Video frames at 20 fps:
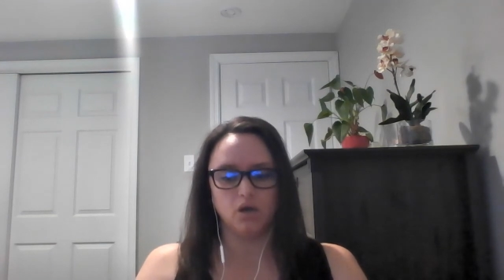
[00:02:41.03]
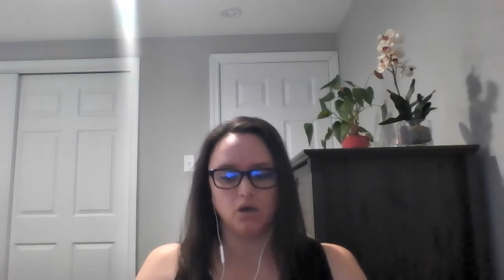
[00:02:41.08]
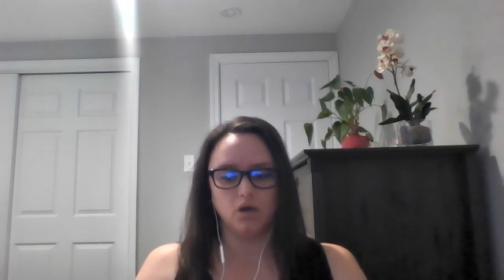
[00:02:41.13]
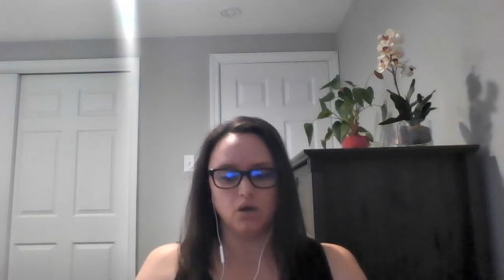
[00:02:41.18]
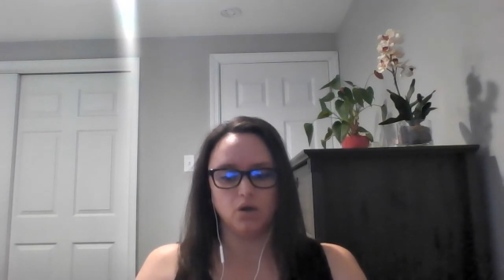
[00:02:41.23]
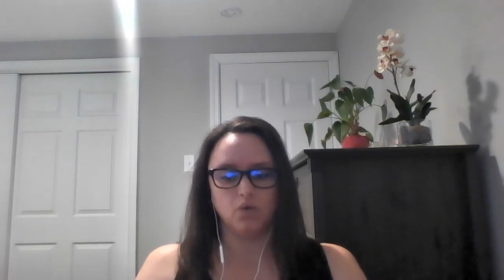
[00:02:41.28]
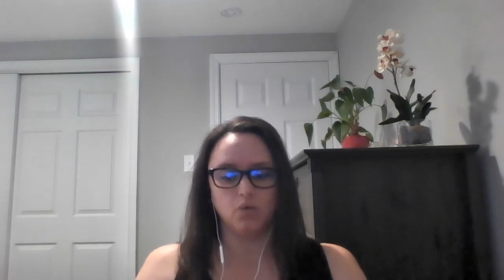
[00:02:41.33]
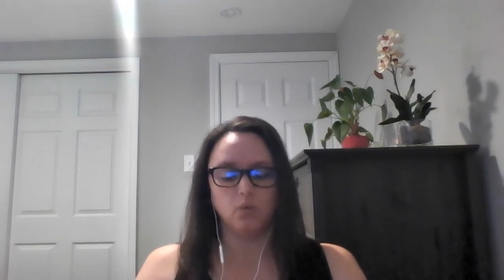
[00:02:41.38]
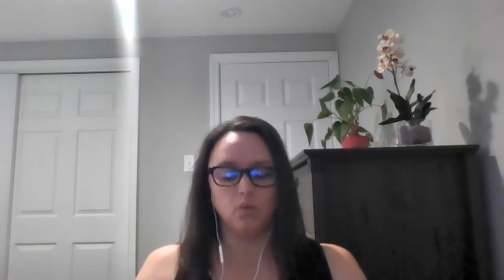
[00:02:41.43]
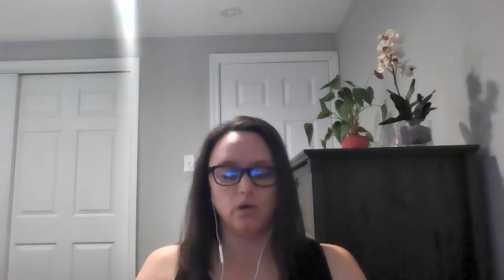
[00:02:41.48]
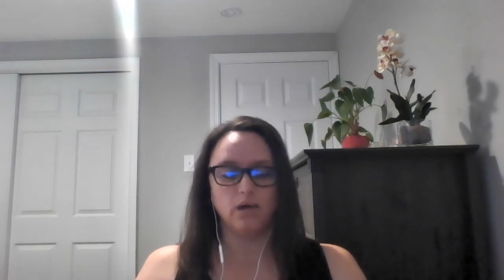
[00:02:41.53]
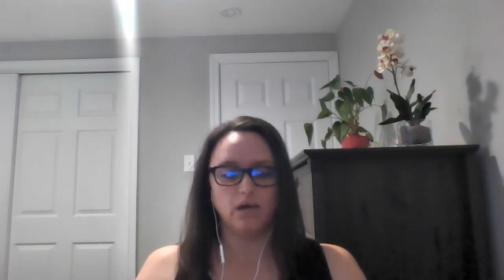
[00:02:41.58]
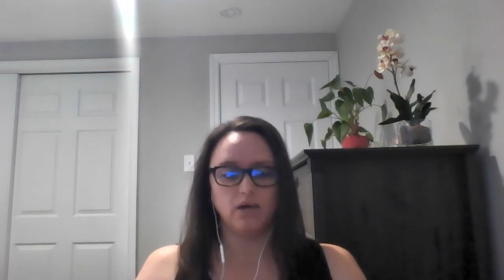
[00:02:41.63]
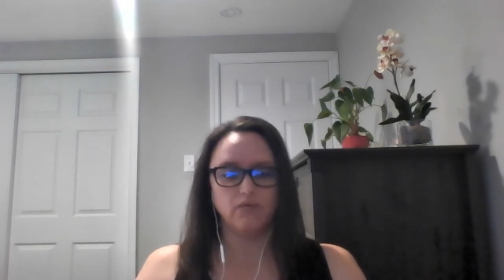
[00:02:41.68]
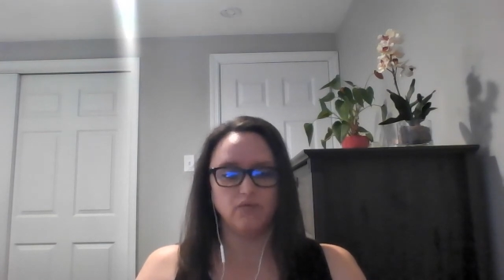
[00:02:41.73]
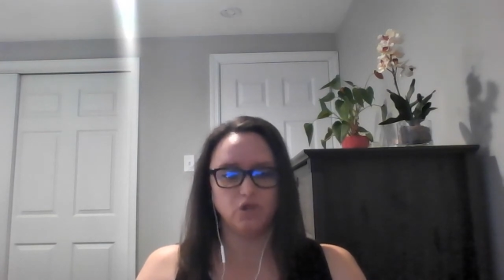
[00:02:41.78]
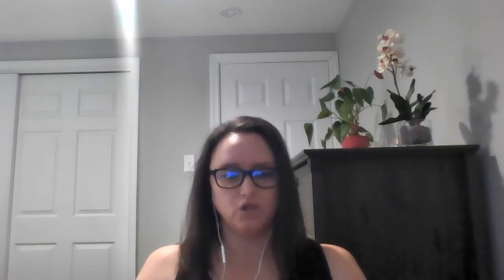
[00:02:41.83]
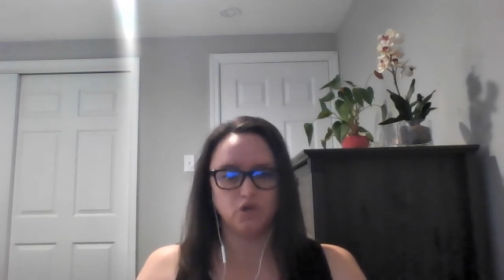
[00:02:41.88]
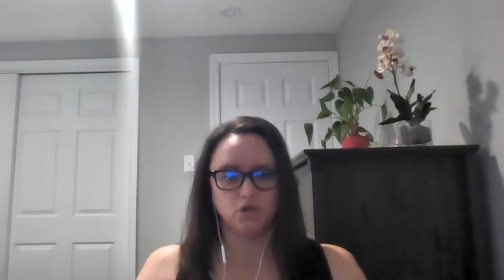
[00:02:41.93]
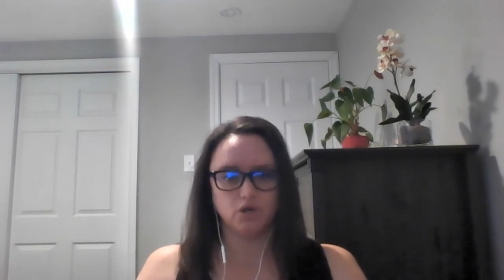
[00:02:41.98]
What I've
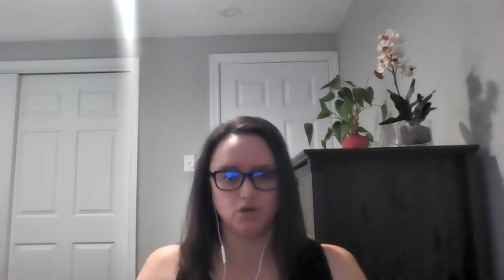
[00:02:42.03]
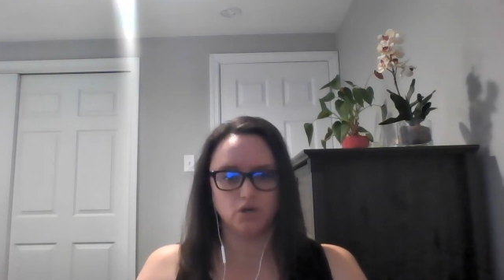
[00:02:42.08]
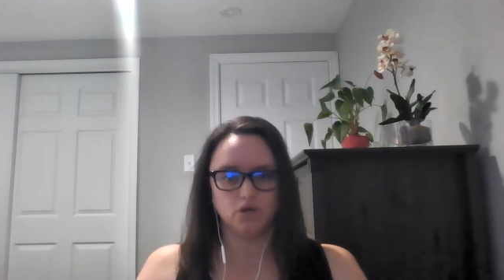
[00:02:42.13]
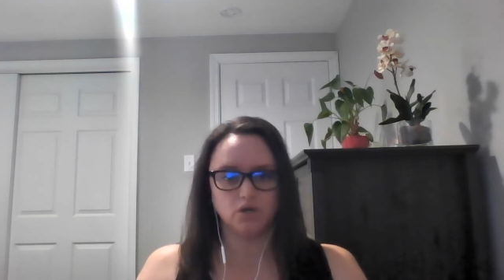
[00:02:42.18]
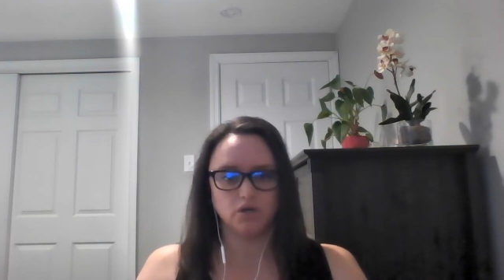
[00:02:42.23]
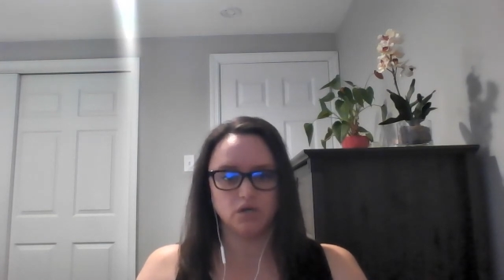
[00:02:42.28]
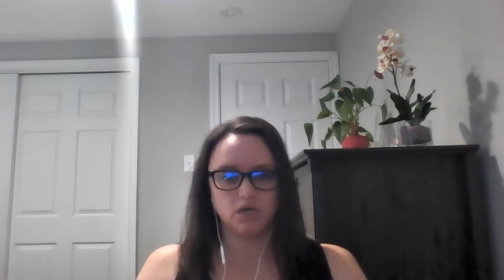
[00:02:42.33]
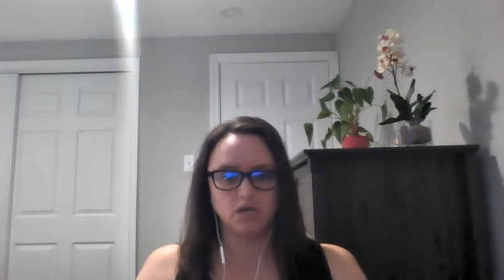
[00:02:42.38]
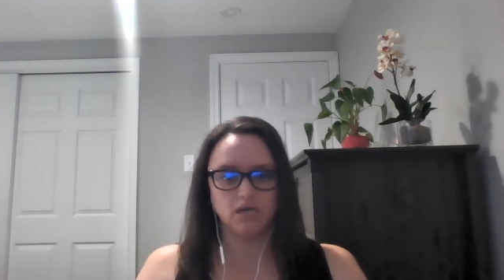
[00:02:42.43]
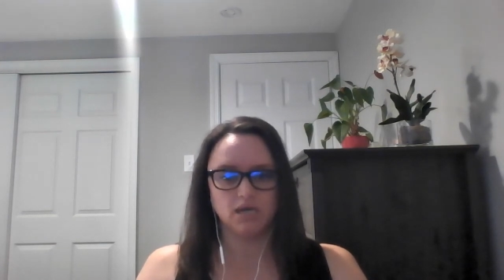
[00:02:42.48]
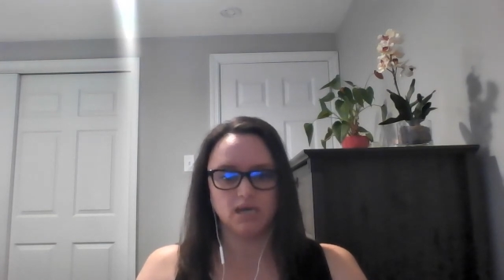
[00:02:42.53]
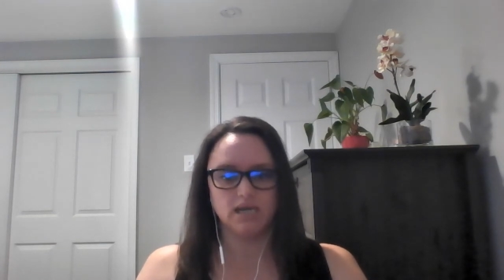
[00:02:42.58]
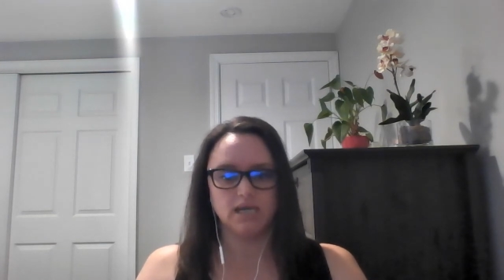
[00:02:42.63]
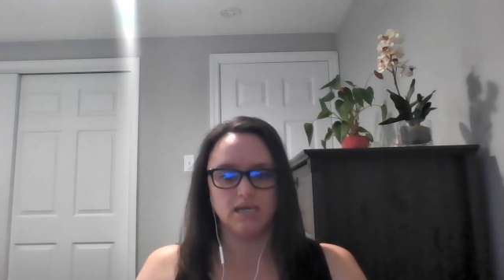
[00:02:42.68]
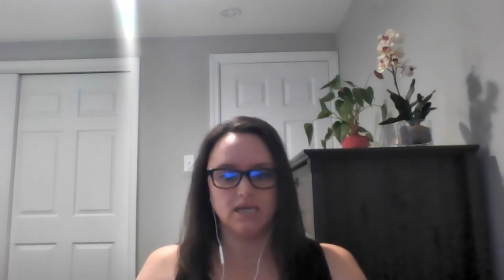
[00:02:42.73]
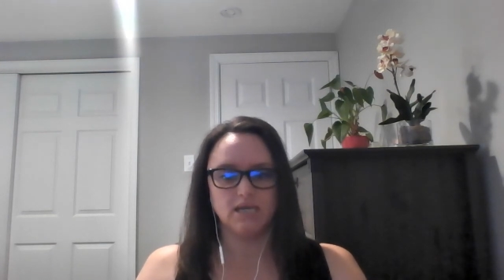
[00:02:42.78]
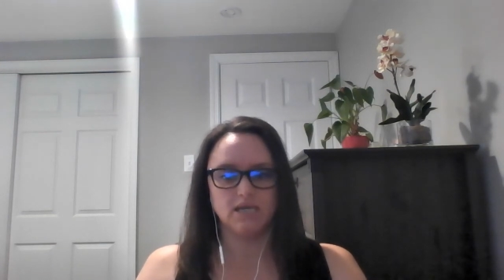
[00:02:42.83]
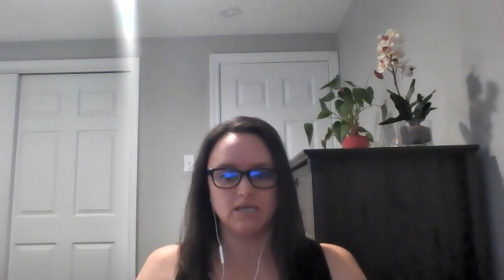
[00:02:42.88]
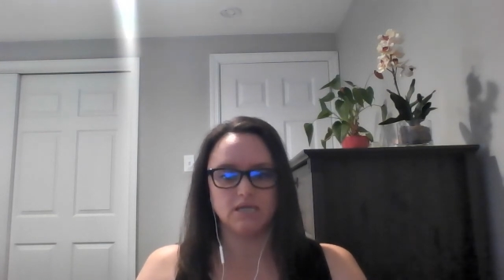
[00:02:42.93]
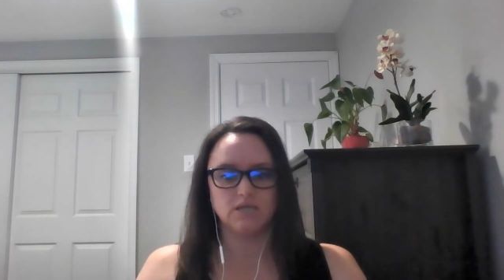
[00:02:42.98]
learned
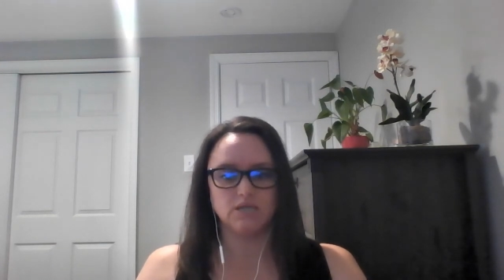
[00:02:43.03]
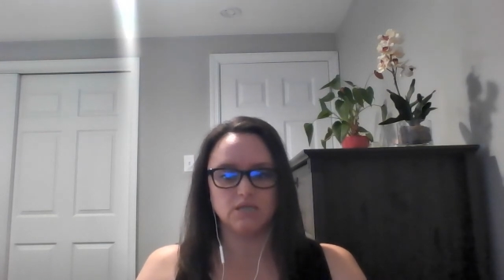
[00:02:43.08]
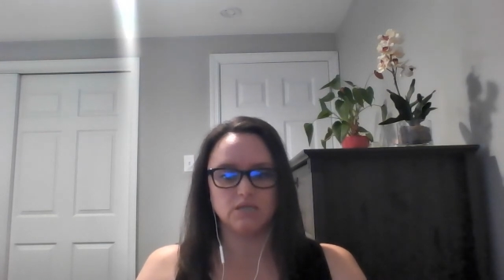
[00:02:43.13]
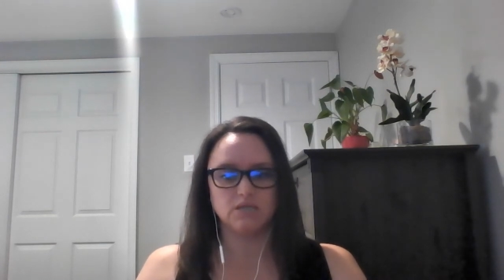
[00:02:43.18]
is